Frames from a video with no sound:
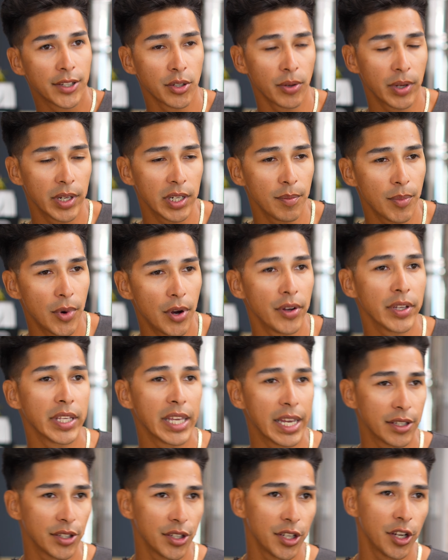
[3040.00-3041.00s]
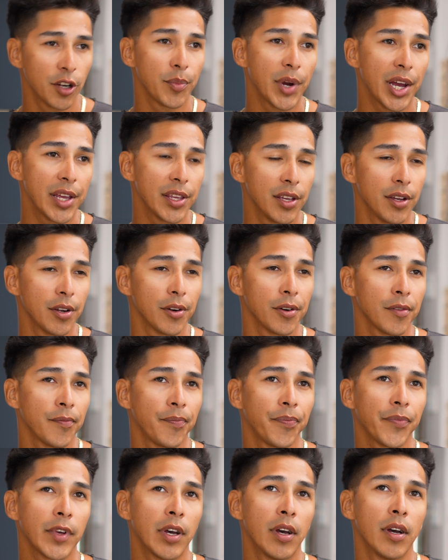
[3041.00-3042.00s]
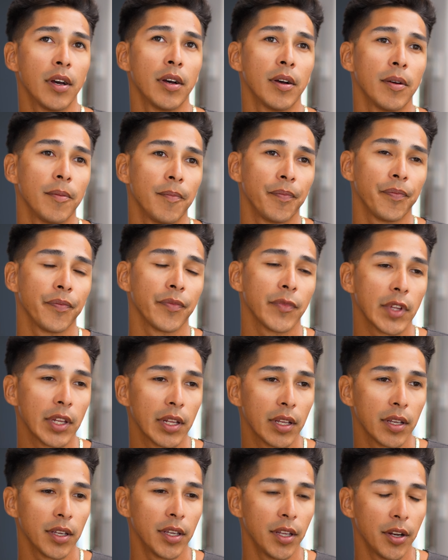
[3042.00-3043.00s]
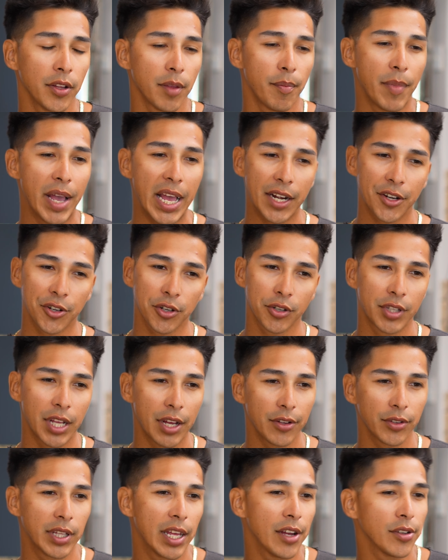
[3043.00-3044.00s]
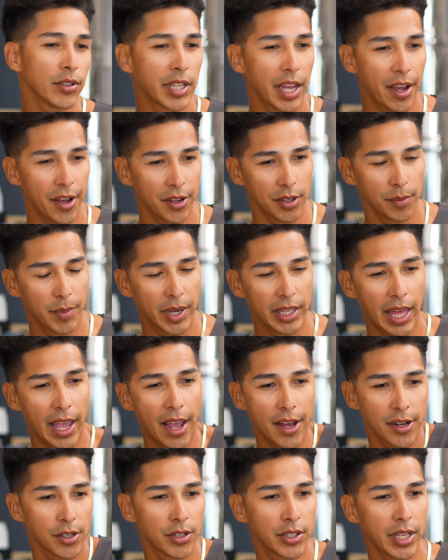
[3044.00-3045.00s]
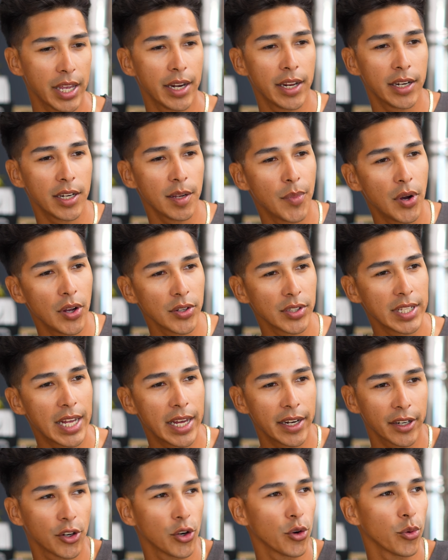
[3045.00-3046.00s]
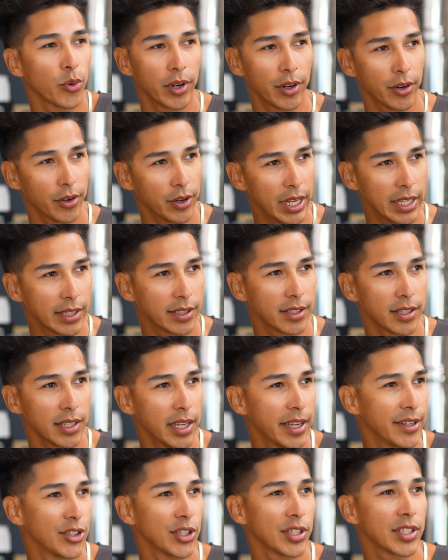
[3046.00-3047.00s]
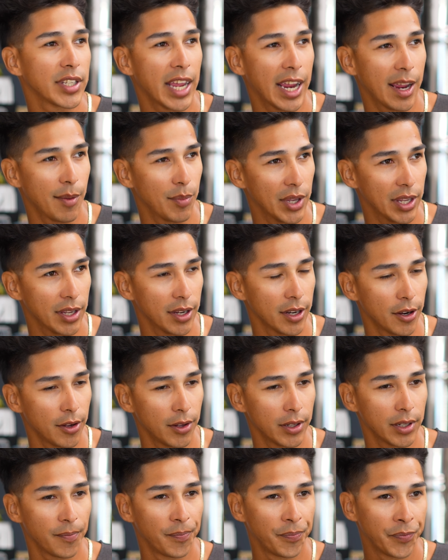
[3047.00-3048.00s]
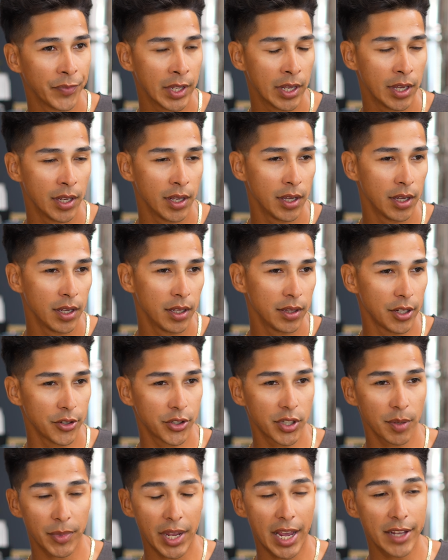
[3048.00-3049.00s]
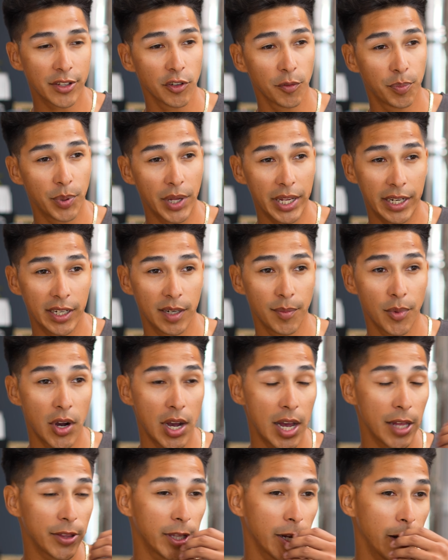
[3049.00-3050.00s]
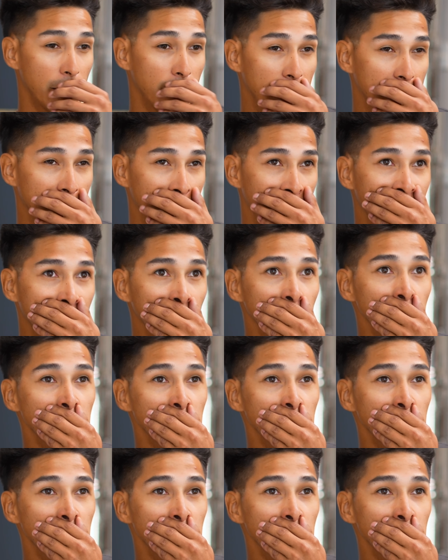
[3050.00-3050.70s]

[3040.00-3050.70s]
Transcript: so indie ball, it's year by year. You know, the managers, they'll tell you, man, they understand indie ball is not a career. It just can't be, you know. And there's some guys who have played indie ball out there, and